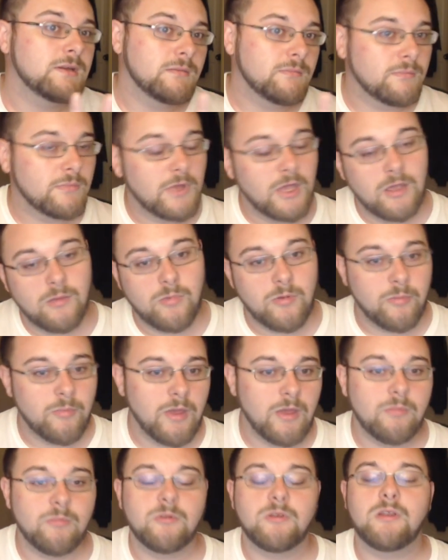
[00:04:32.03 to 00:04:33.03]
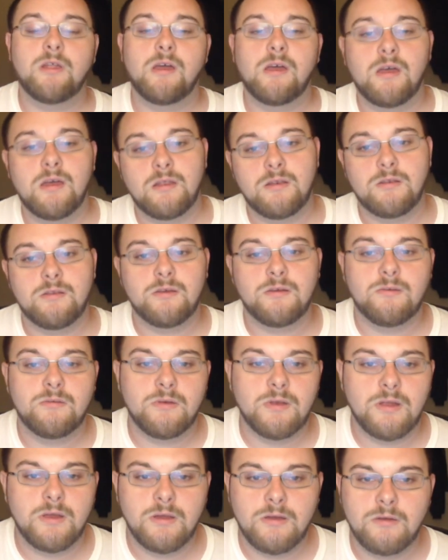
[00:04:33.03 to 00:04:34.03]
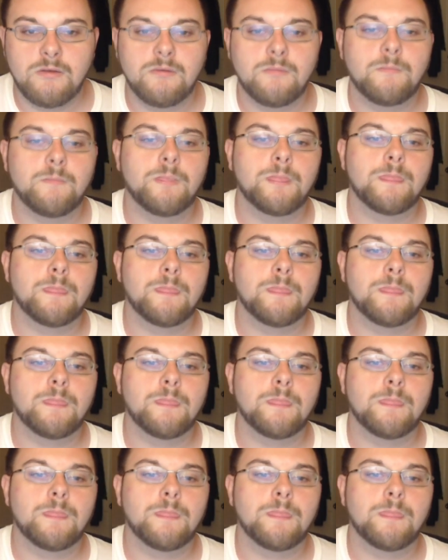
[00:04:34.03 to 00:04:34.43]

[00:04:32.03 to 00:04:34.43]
maybe not, don't know.